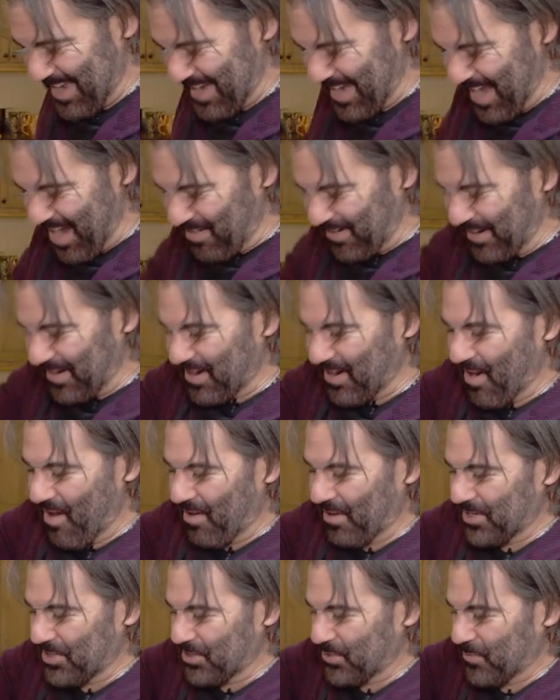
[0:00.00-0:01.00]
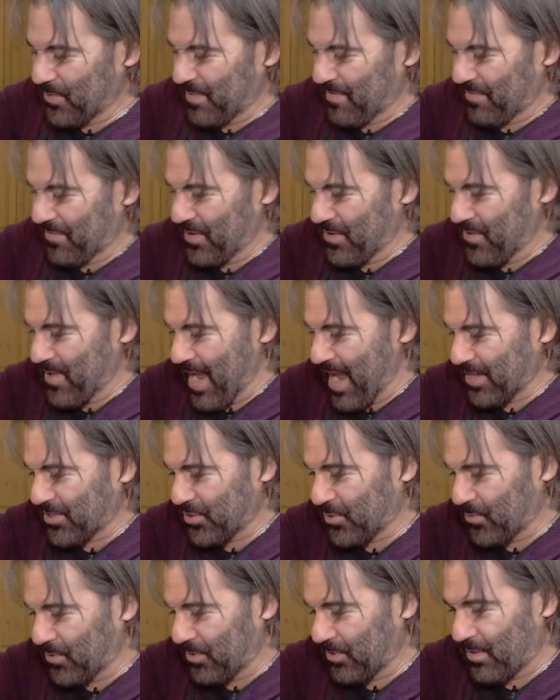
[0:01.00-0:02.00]
and now I'm going to garnish with a few
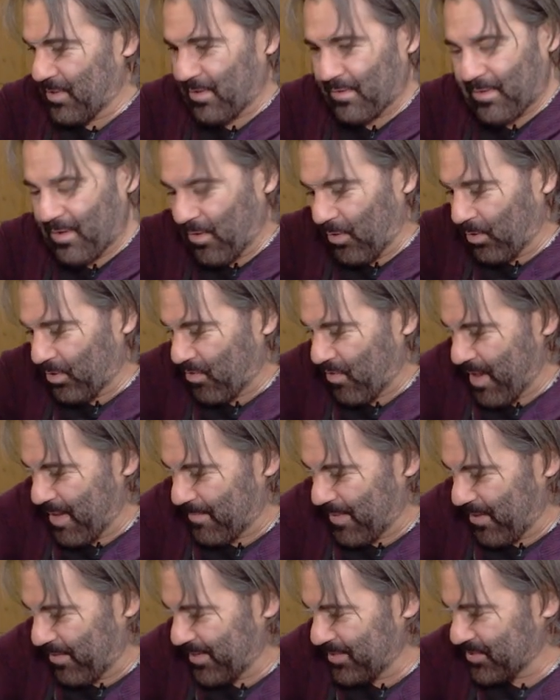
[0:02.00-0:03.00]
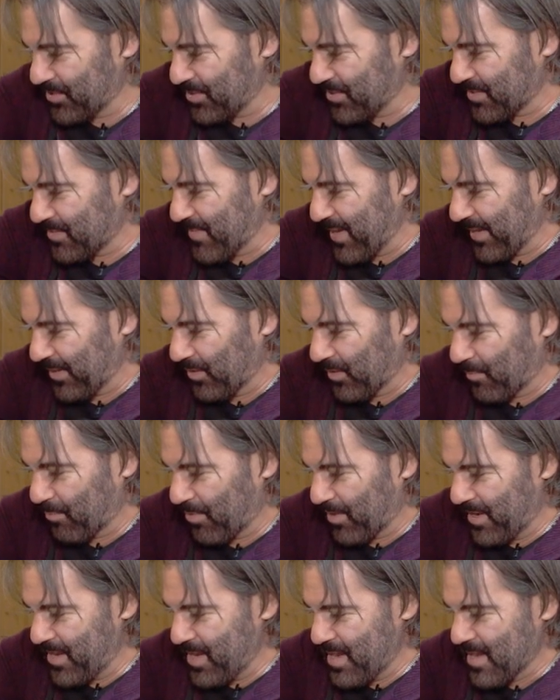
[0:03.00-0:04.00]
actual whole cranberries just to make it look
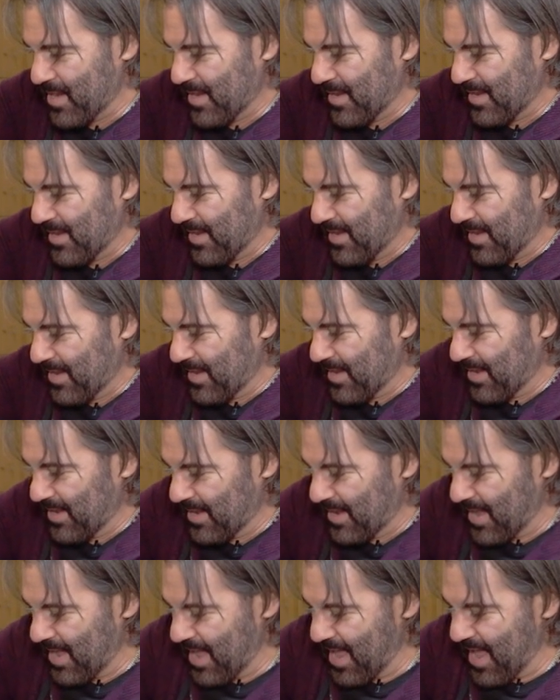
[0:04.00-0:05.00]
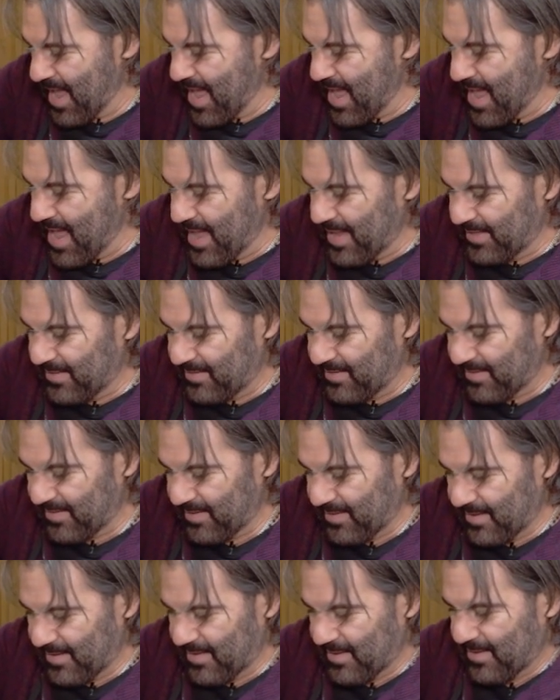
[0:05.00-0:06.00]
pretty. And
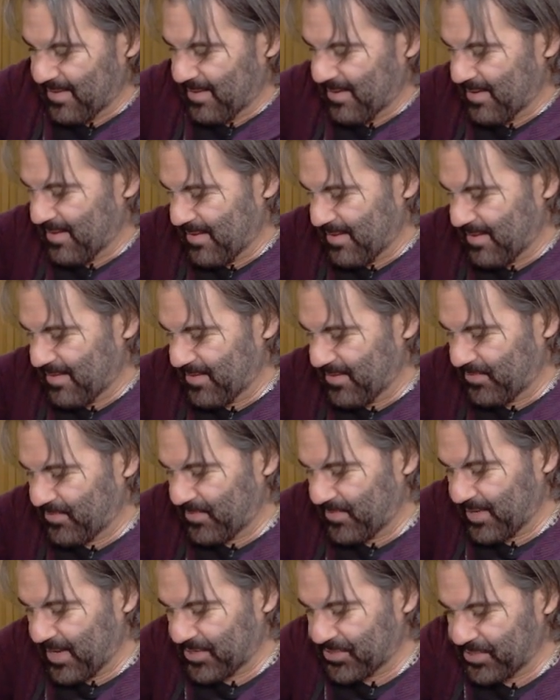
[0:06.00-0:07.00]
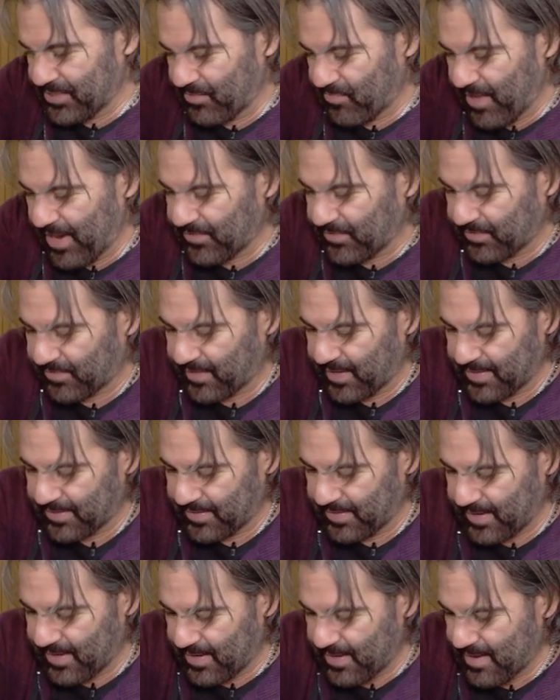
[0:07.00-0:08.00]
this was actually Rachael's
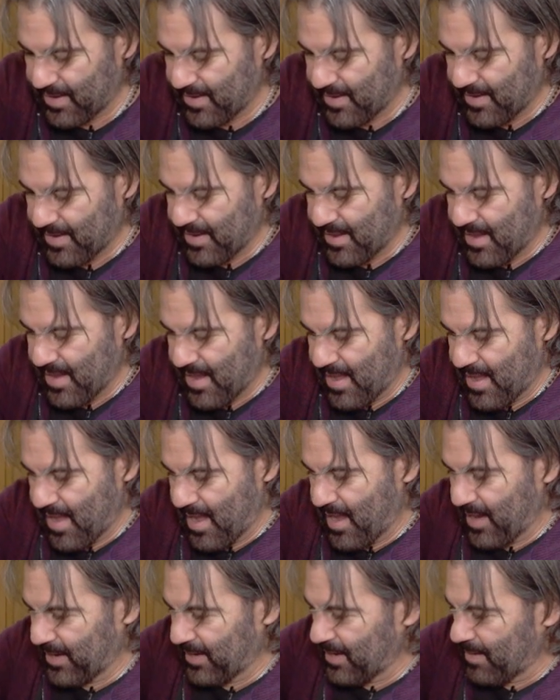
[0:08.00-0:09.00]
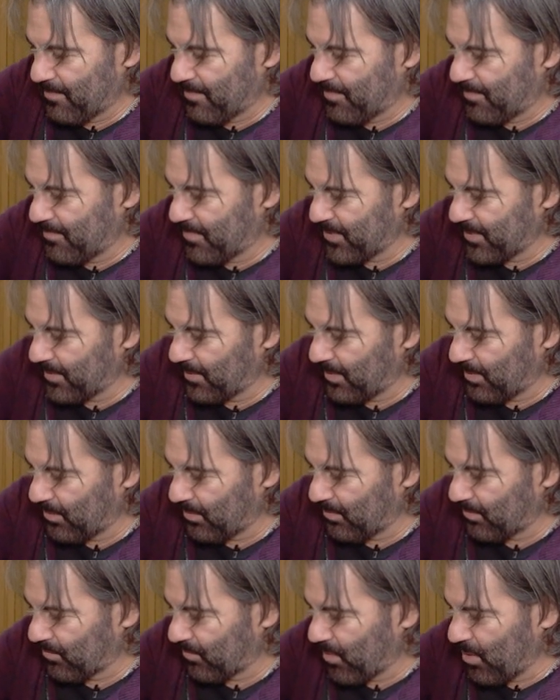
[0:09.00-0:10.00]
idea. I'm going to put a
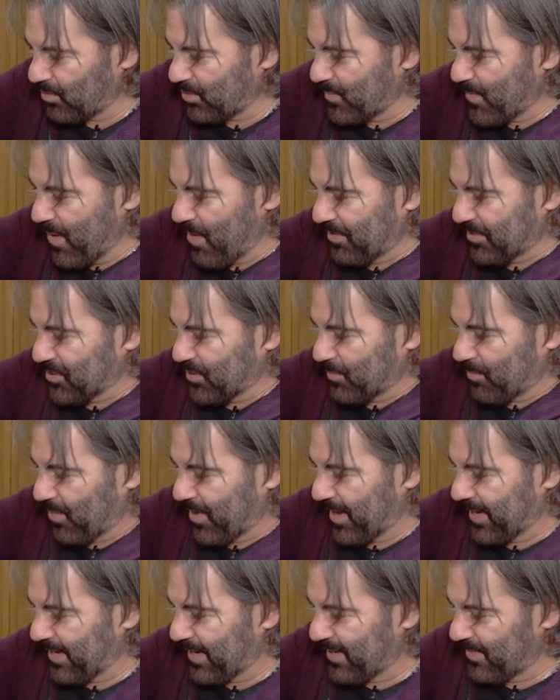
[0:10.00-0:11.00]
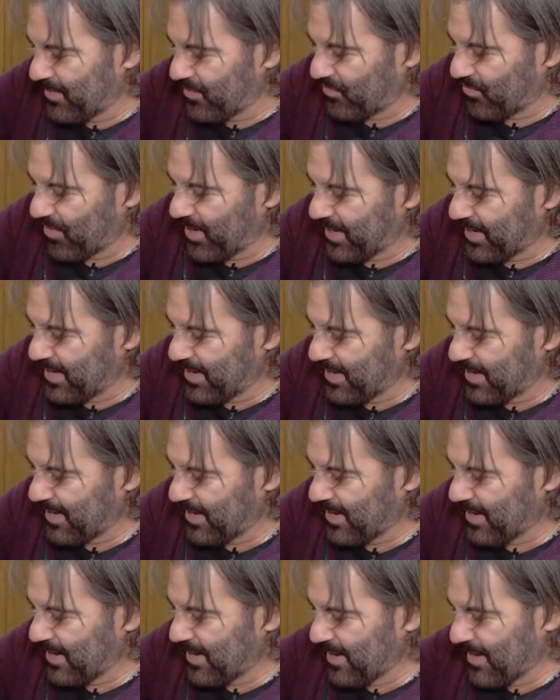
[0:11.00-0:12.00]
little rosemary sprig in the drink.
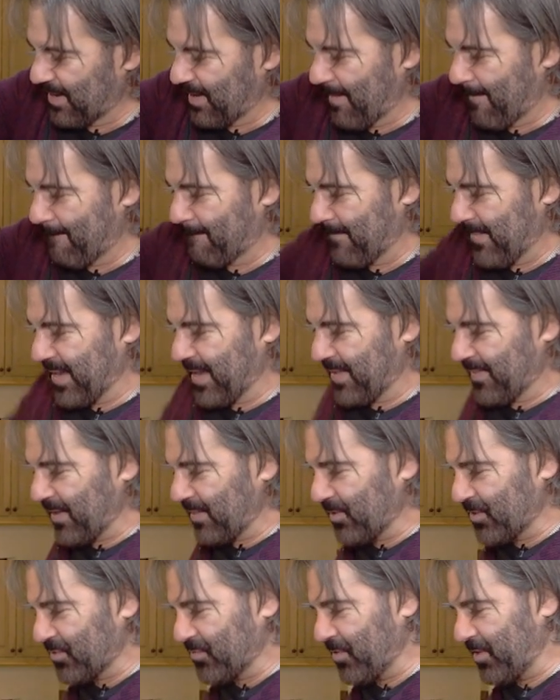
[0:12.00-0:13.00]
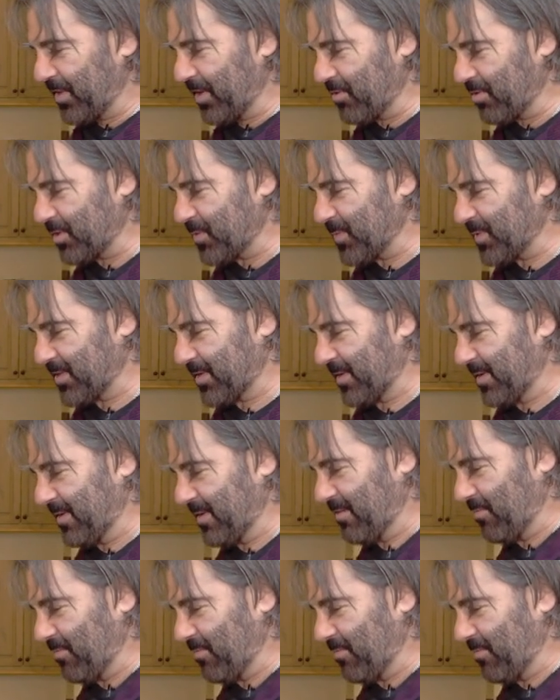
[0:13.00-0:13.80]
And that looks really Christmassy,